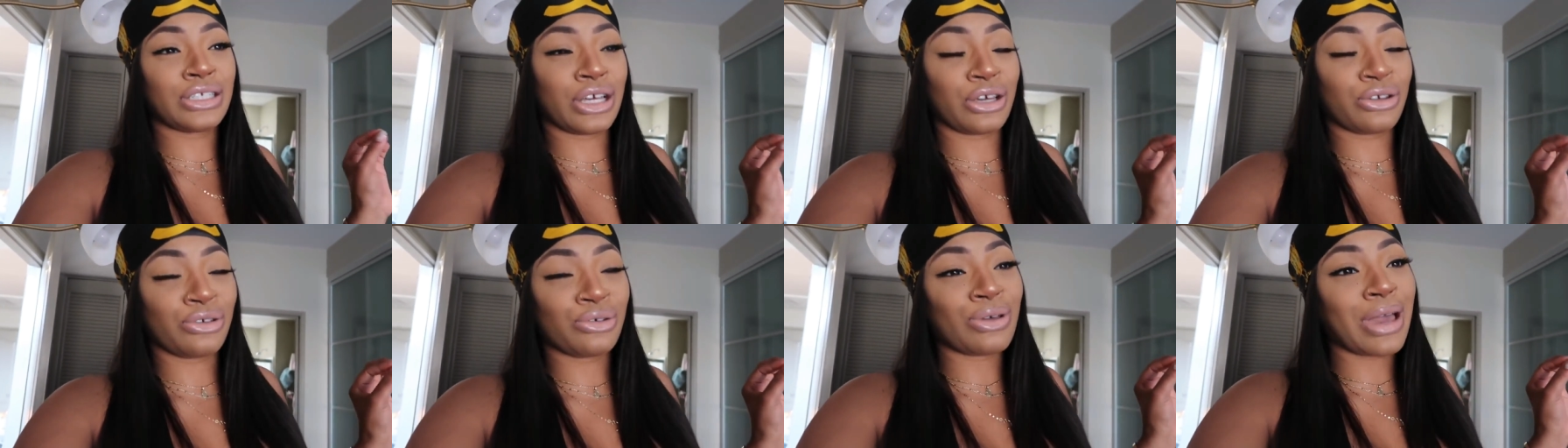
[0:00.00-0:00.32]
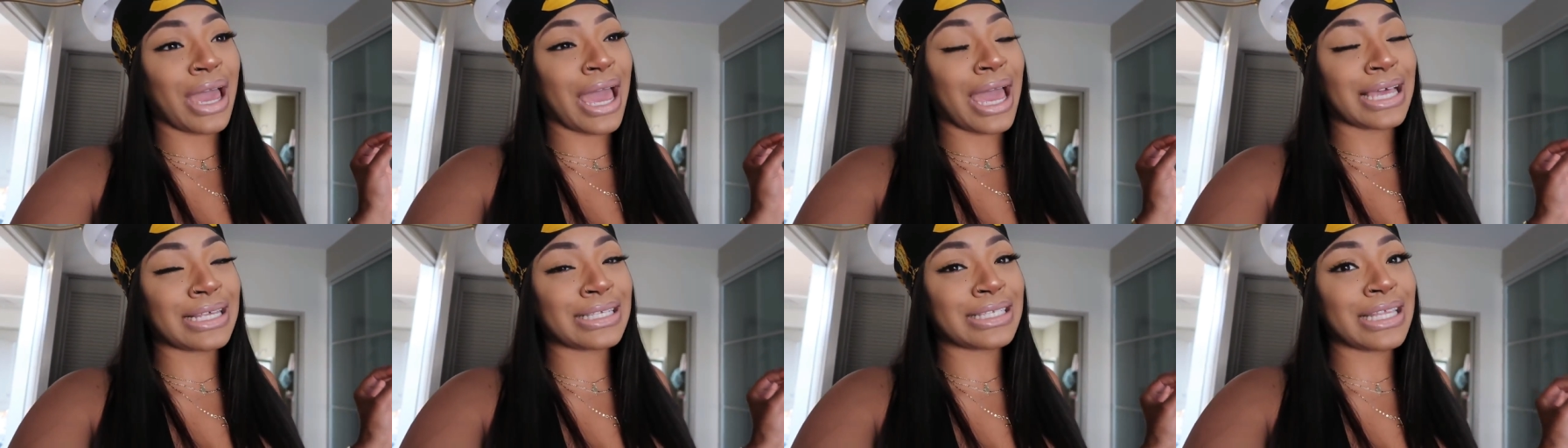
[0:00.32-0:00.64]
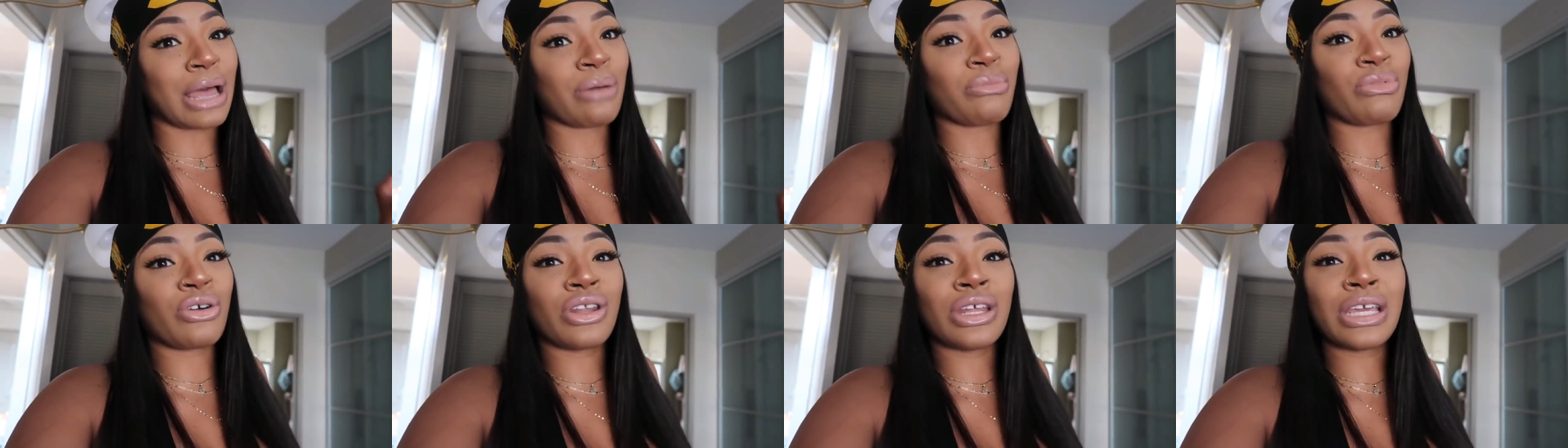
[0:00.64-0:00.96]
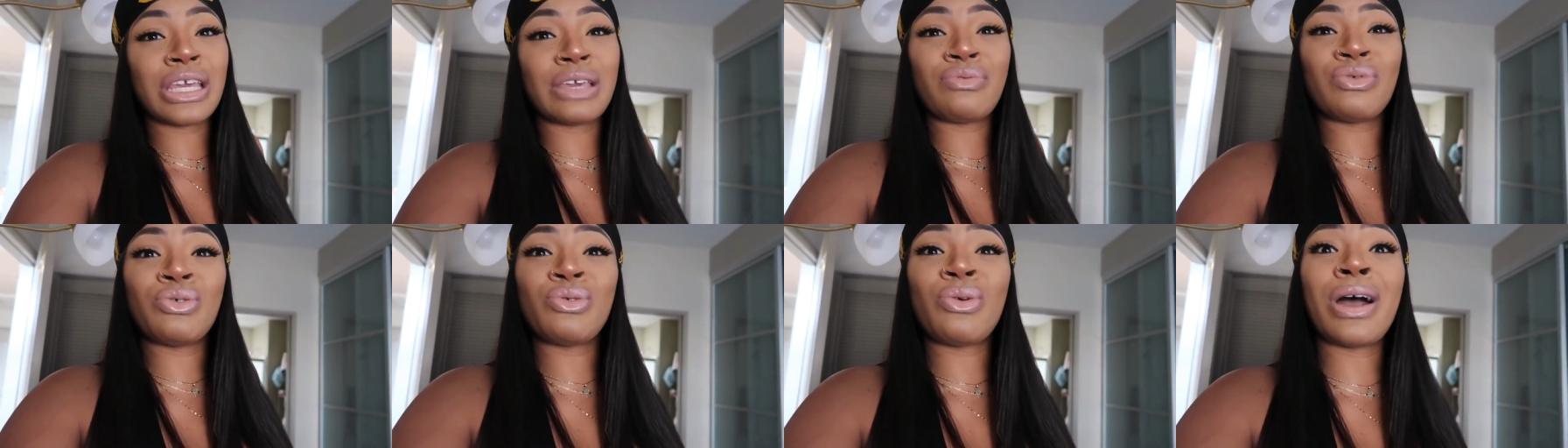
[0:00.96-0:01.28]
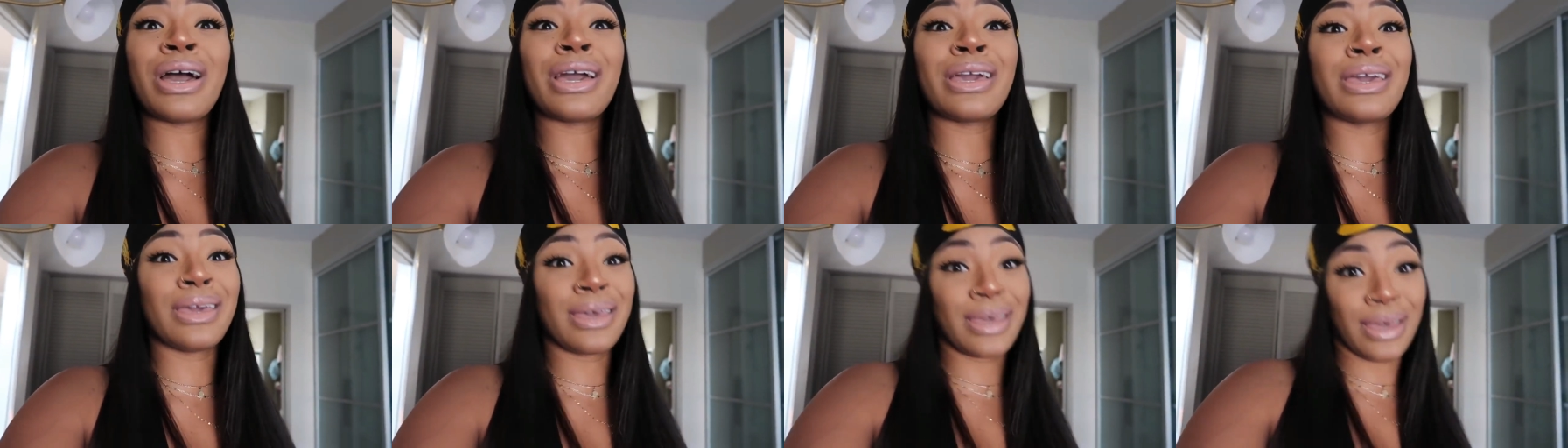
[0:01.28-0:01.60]
tell you guys that i'm gonna give you
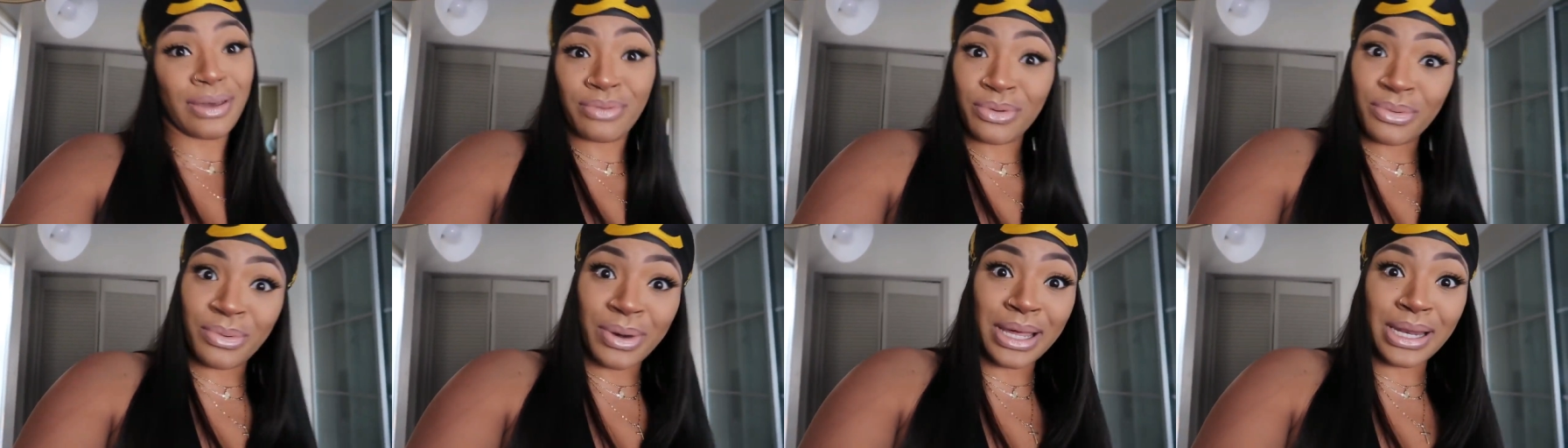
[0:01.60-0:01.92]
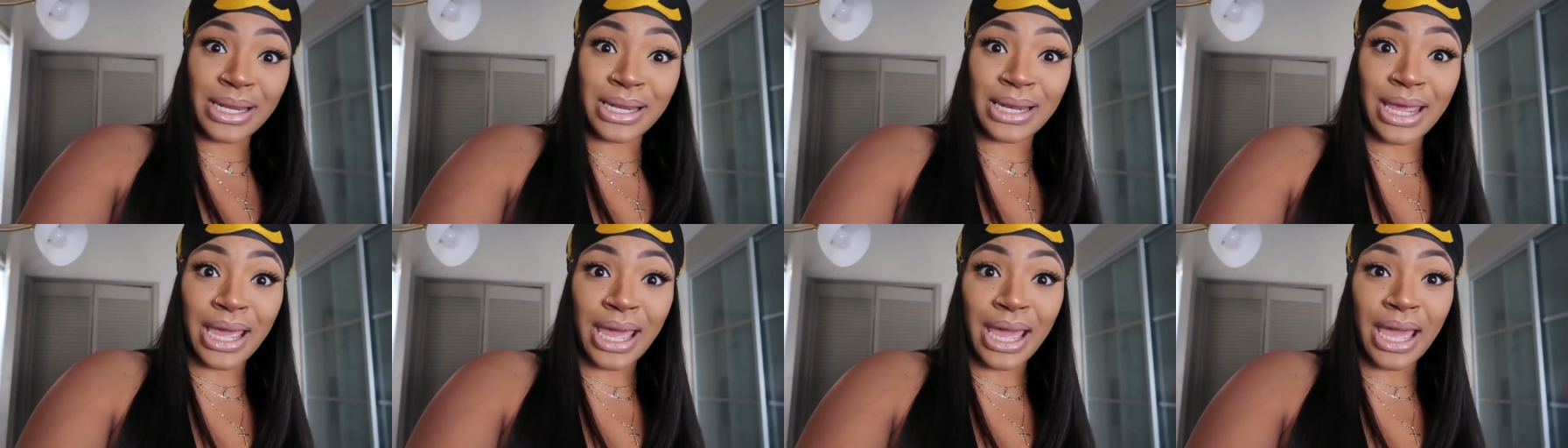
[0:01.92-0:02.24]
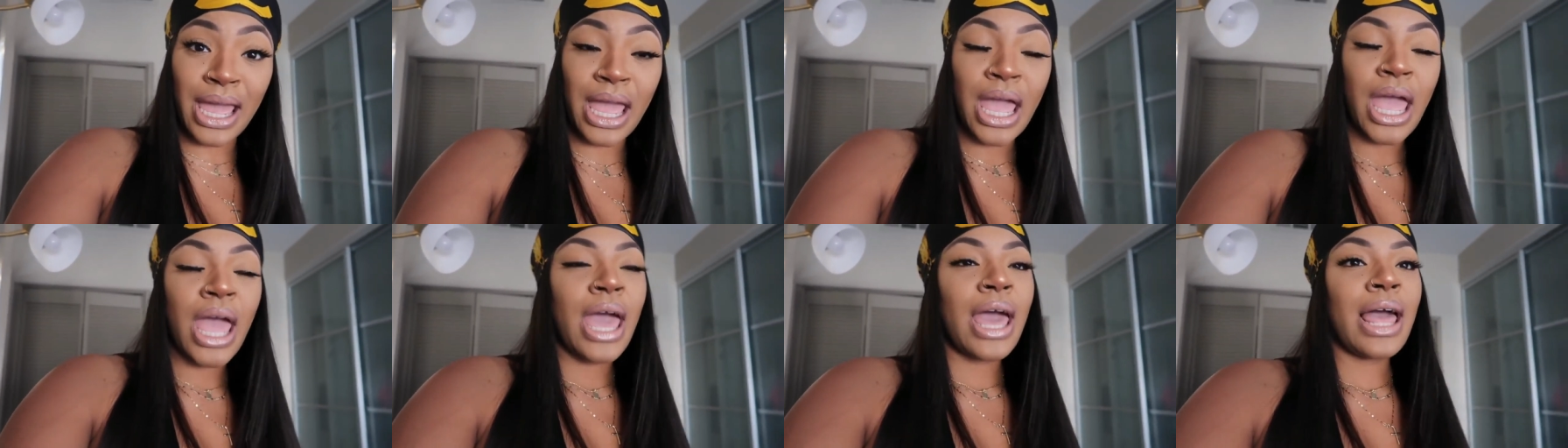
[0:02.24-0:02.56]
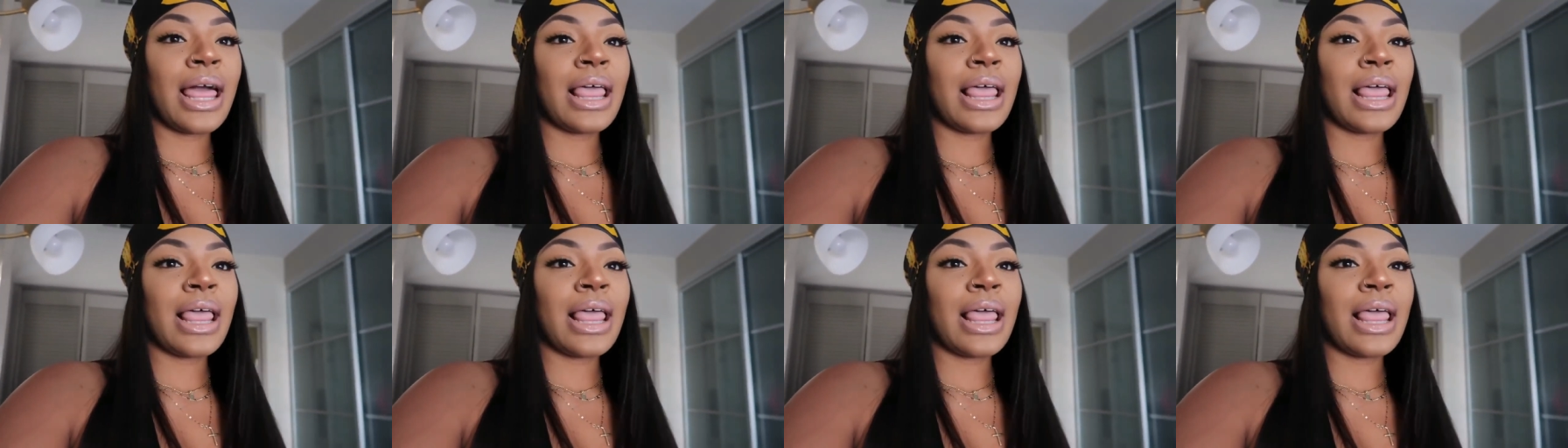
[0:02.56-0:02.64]
a giveaway today